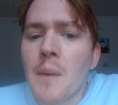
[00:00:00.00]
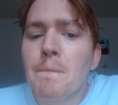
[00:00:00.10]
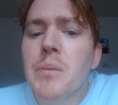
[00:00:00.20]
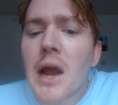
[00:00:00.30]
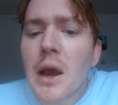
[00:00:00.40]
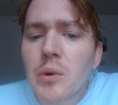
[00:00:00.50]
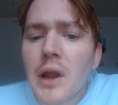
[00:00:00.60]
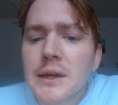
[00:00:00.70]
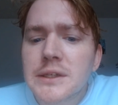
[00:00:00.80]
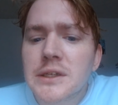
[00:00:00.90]
But I would
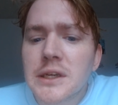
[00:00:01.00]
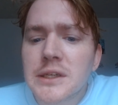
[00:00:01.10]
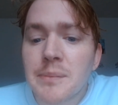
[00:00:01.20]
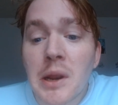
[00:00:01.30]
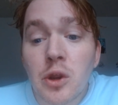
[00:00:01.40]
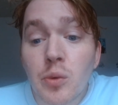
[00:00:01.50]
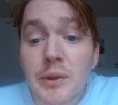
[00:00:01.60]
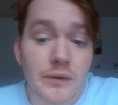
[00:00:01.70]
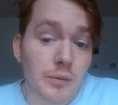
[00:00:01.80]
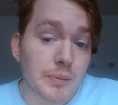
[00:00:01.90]
like to suggest that many who
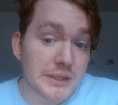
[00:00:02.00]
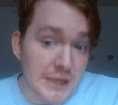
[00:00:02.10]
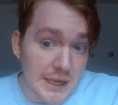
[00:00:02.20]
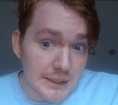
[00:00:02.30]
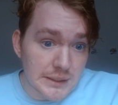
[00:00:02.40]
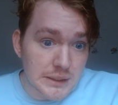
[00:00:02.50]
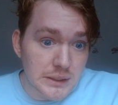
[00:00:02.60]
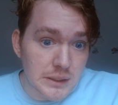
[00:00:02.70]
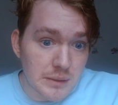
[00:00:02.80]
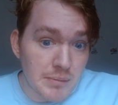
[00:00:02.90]
believe they are
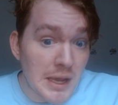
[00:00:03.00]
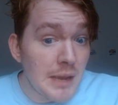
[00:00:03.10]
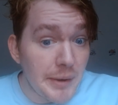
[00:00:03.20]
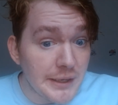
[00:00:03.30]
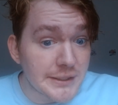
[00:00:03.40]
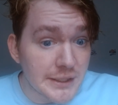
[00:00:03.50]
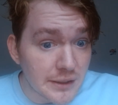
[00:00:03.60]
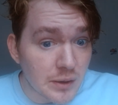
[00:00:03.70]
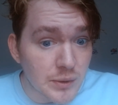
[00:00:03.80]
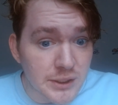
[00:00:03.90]
possessed may be
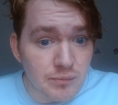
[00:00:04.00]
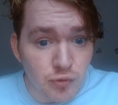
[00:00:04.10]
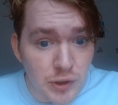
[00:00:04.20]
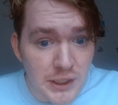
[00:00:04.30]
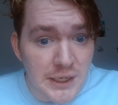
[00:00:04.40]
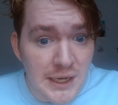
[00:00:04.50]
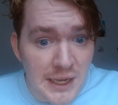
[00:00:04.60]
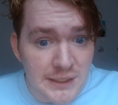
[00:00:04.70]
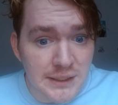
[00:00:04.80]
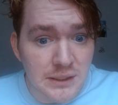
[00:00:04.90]
dealing with some really
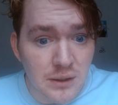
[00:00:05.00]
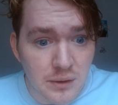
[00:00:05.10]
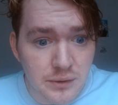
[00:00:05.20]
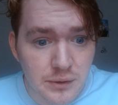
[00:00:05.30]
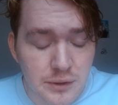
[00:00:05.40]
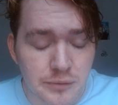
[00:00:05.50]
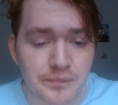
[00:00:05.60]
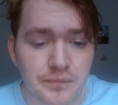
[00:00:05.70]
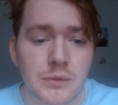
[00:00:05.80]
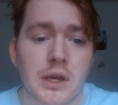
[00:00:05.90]
nasty alters.
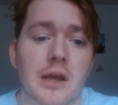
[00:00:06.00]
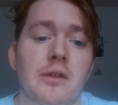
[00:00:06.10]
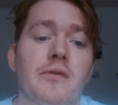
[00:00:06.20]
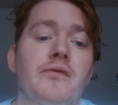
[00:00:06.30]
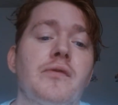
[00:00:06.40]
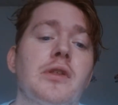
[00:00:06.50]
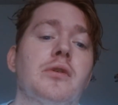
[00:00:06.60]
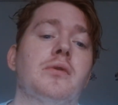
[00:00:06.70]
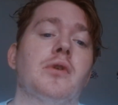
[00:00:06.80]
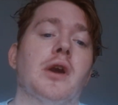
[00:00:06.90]
Okay, the
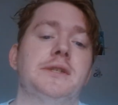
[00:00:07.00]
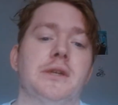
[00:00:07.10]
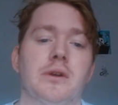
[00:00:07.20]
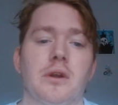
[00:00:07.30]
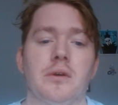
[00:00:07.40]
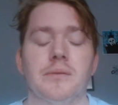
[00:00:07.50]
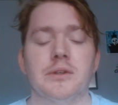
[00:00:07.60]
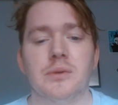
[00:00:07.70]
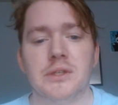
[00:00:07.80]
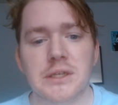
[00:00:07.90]
fifth criteria,
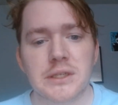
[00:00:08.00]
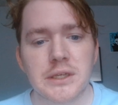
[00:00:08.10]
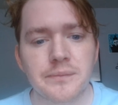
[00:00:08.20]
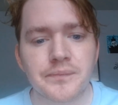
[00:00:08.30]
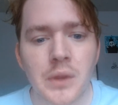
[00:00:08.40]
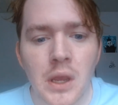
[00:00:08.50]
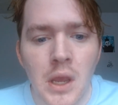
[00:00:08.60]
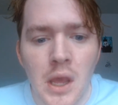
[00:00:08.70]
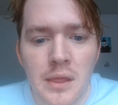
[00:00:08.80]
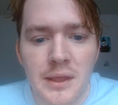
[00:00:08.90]
this one's easy.
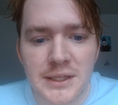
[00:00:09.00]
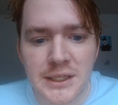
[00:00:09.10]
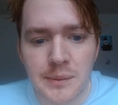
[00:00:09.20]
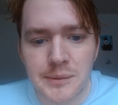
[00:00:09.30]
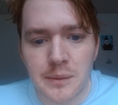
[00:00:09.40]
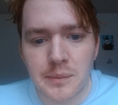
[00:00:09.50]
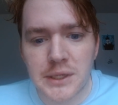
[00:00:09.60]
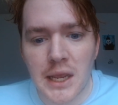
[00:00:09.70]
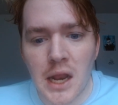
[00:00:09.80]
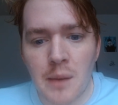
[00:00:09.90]
The symptoms
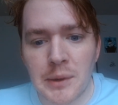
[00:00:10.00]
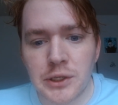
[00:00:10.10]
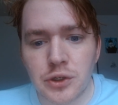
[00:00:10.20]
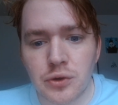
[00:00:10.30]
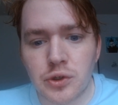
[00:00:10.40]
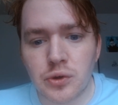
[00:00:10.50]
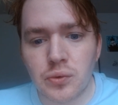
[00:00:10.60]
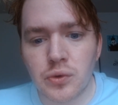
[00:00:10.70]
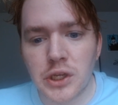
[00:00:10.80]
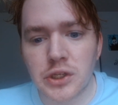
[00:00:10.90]
cannot be due
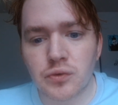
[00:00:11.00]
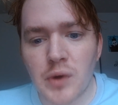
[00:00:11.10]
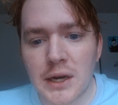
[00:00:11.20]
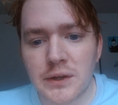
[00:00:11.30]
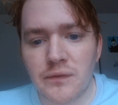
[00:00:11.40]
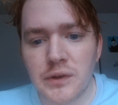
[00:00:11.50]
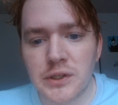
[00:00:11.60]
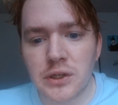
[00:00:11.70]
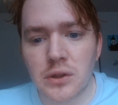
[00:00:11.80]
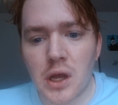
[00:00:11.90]
to the direct
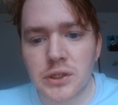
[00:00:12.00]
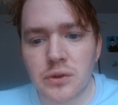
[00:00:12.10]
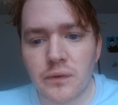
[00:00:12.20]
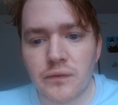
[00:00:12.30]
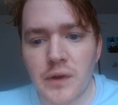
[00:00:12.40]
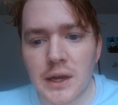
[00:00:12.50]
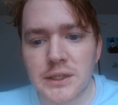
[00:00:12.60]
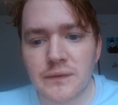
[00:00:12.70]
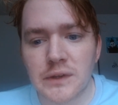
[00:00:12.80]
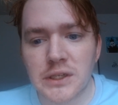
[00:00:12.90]
physiological
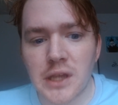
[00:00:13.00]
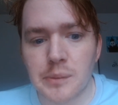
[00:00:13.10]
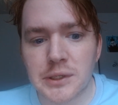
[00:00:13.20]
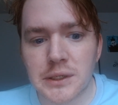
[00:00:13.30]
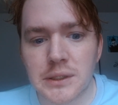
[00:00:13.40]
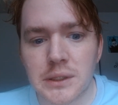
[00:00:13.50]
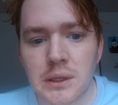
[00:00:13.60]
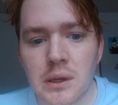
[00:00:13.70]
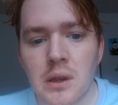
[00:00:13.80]
effects of a substance,